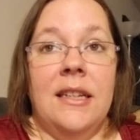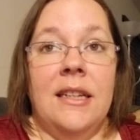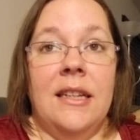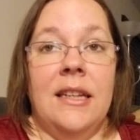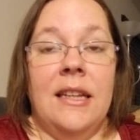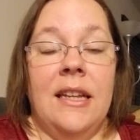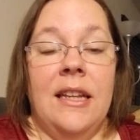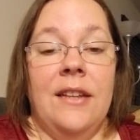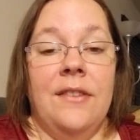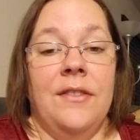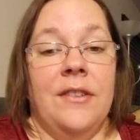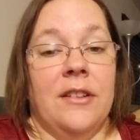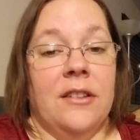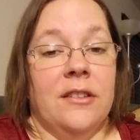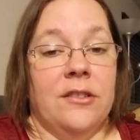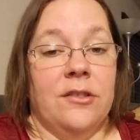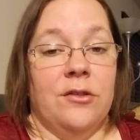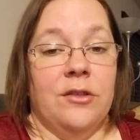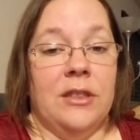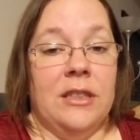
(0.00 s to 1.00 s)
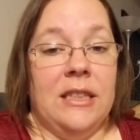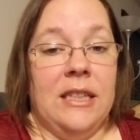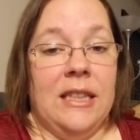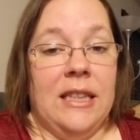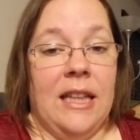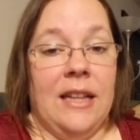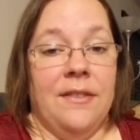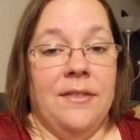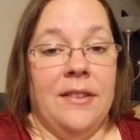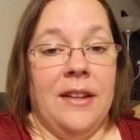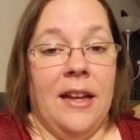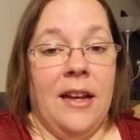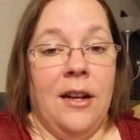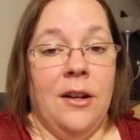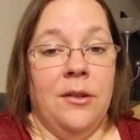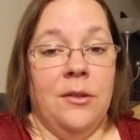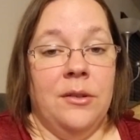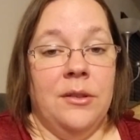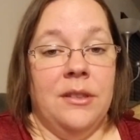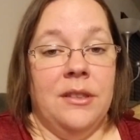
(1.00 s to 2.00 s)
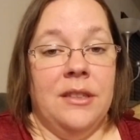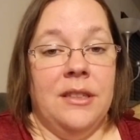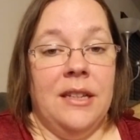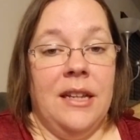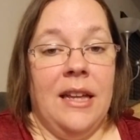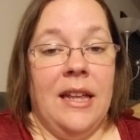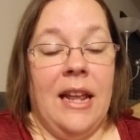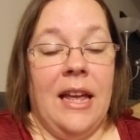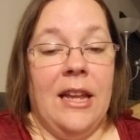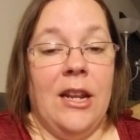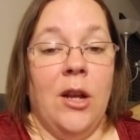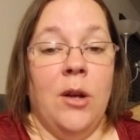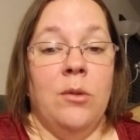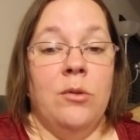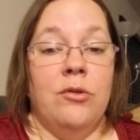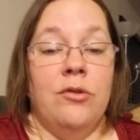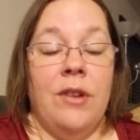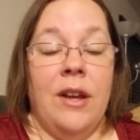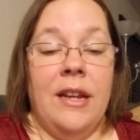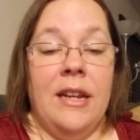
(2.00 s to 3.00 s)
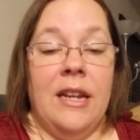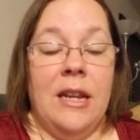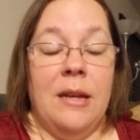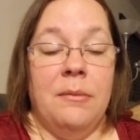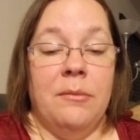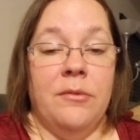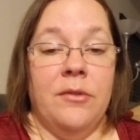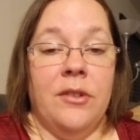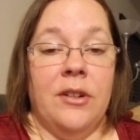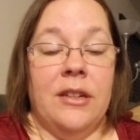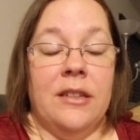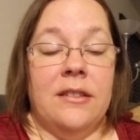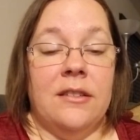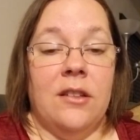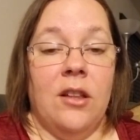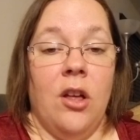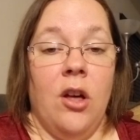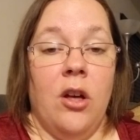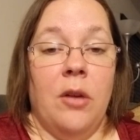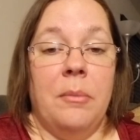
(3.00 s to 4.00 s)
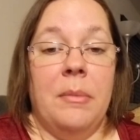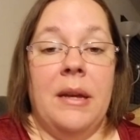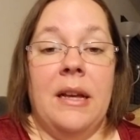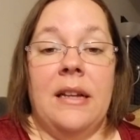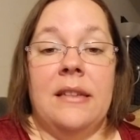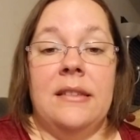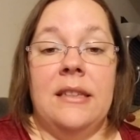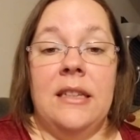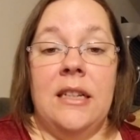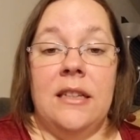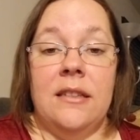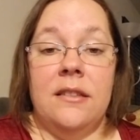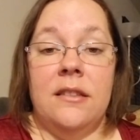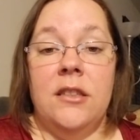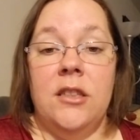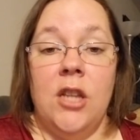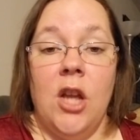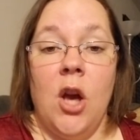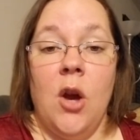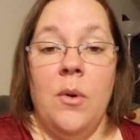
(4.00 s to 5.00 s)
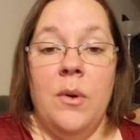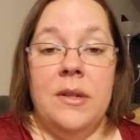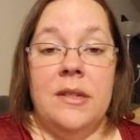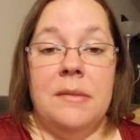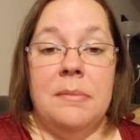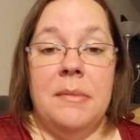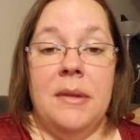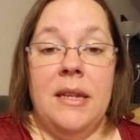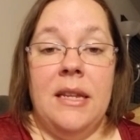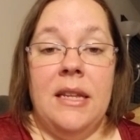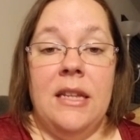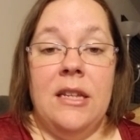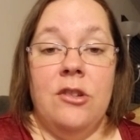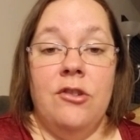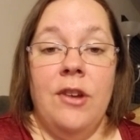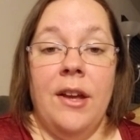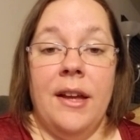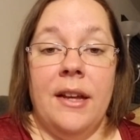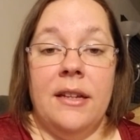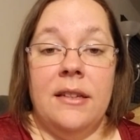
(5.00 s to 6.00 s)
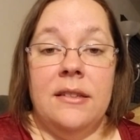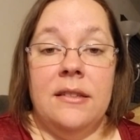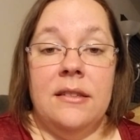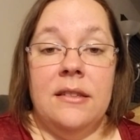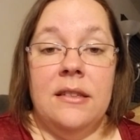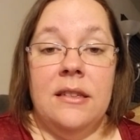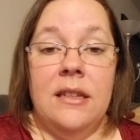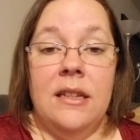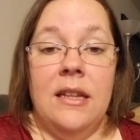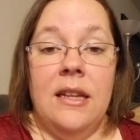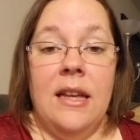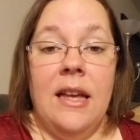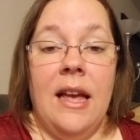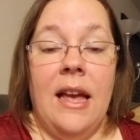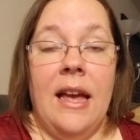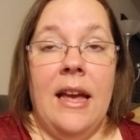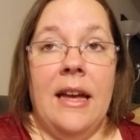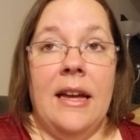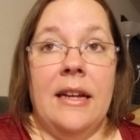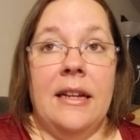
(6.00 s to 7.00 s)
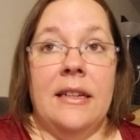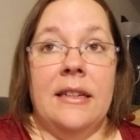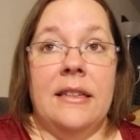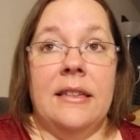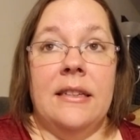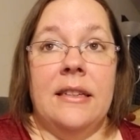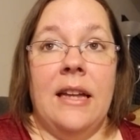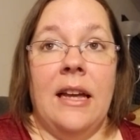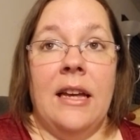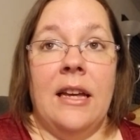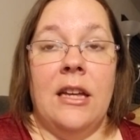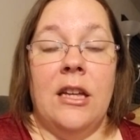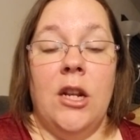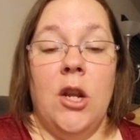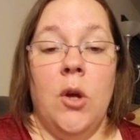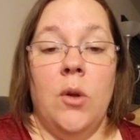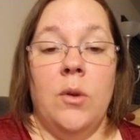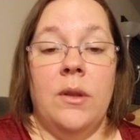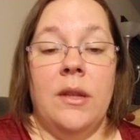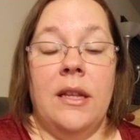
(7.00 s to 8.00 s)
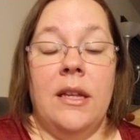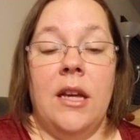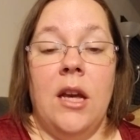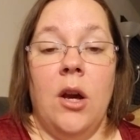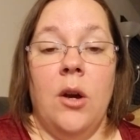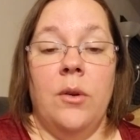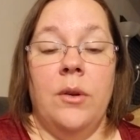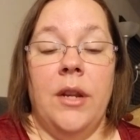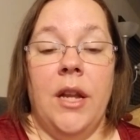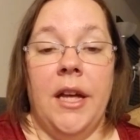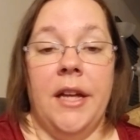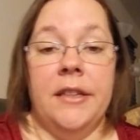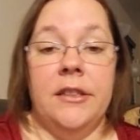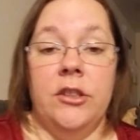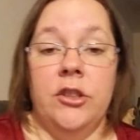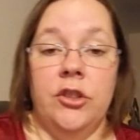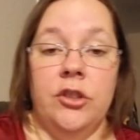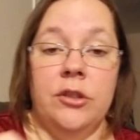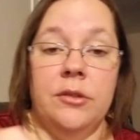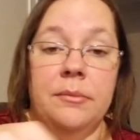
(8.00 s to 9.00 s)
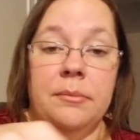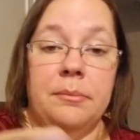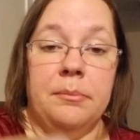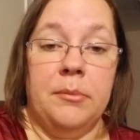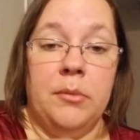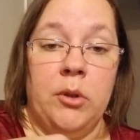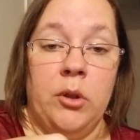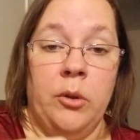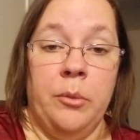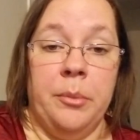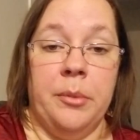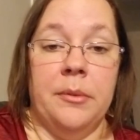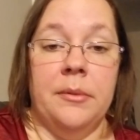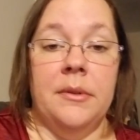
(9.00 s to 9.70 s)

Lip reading: he feels really left out. And I don't train him for as long because he doesn't know as many tricks. And I can only go nudge, boop,